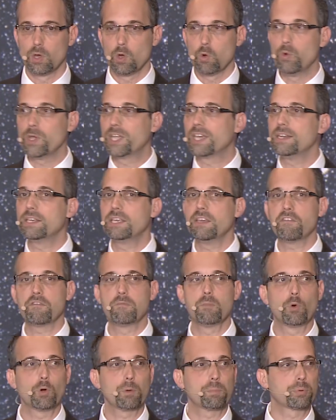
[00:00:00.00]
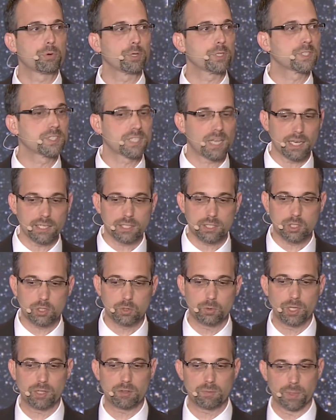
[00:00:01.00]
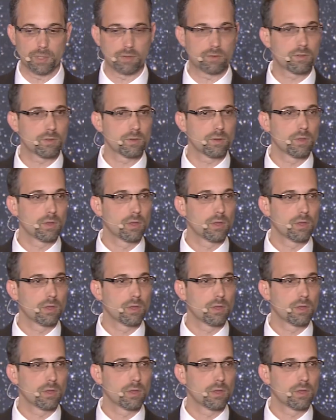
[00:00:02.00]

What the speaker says: We can give more precise treatment.